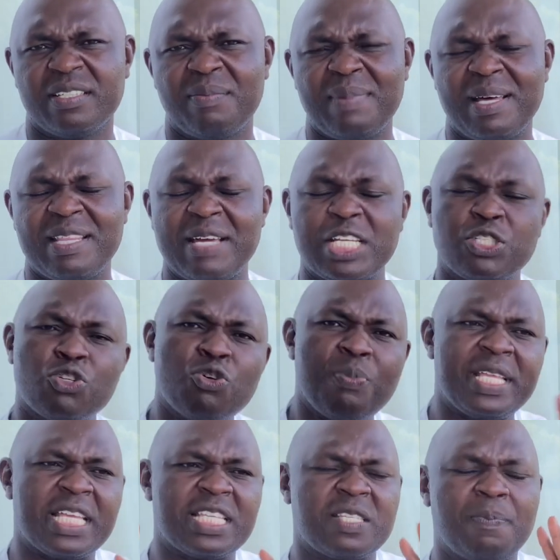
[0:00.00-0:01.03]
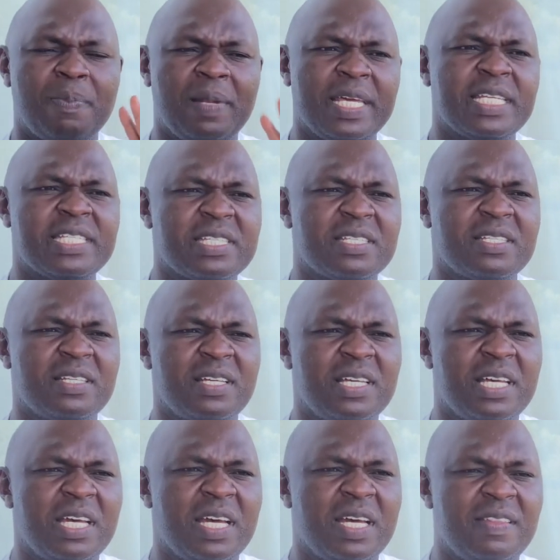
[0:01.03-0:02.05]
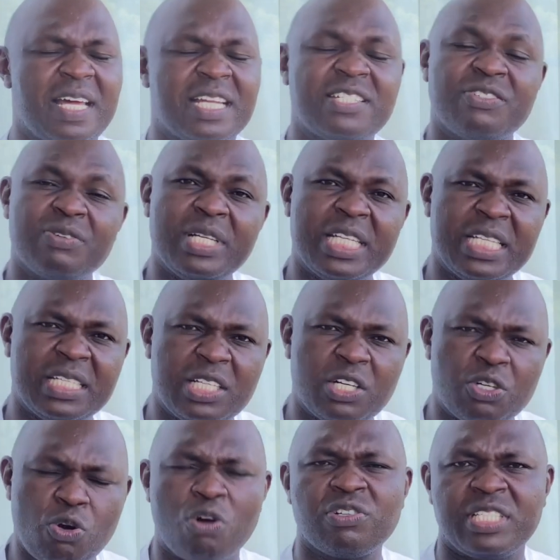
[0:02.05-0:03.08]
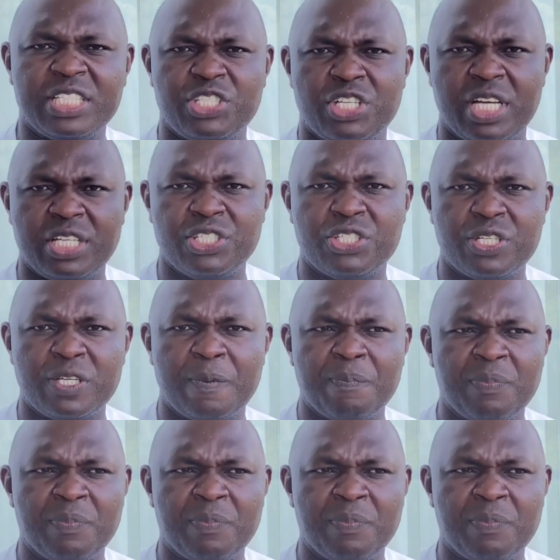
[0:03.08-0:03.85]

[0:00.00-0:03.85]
But there are two major splits that really rocked the church.